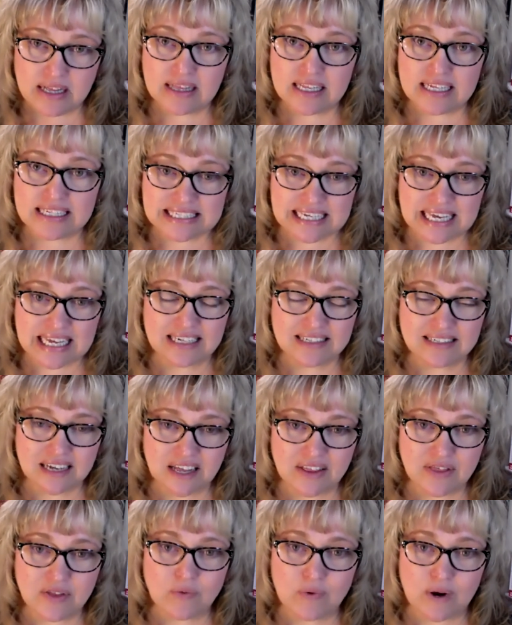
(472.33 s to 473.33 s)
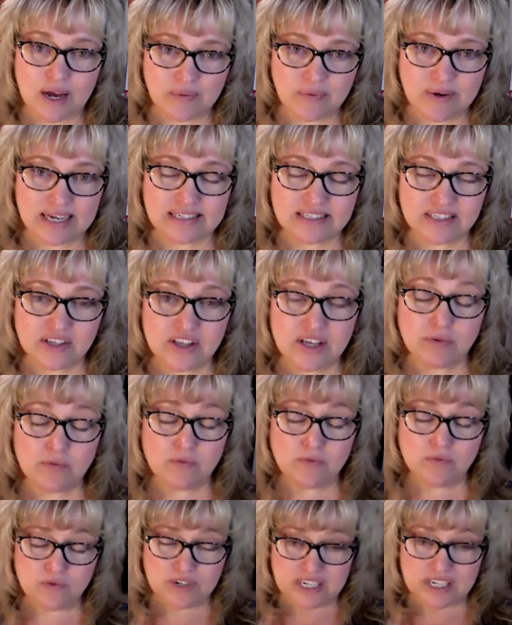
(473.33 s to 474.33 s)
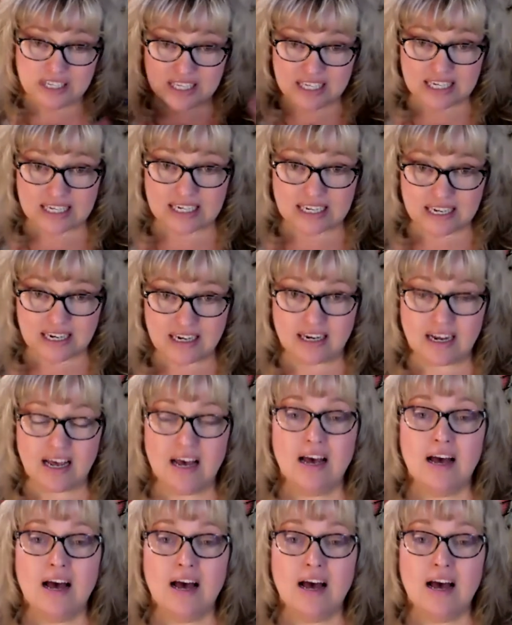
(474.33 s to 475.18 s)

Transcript: Let's get it done the right way so that really it can